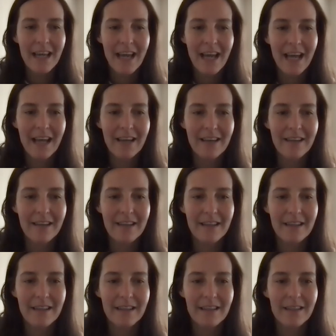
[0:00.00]
and
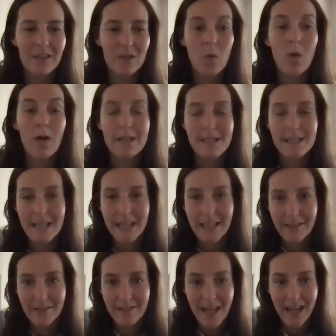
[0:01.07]
the
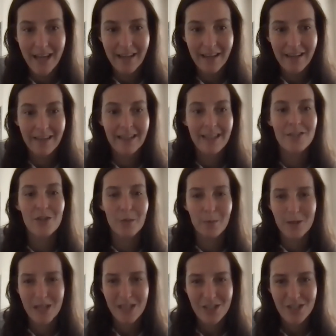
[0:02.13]
quantitative data
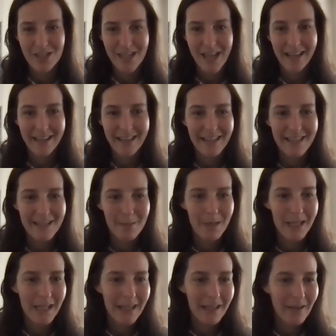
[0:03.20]
interpretation techniques
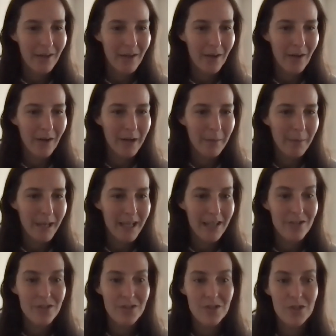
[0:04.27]
begin on
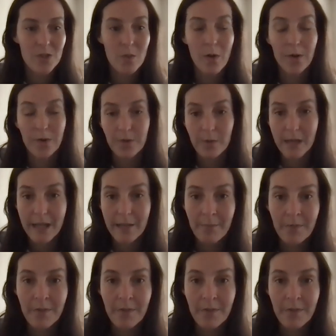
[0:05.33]
page 203.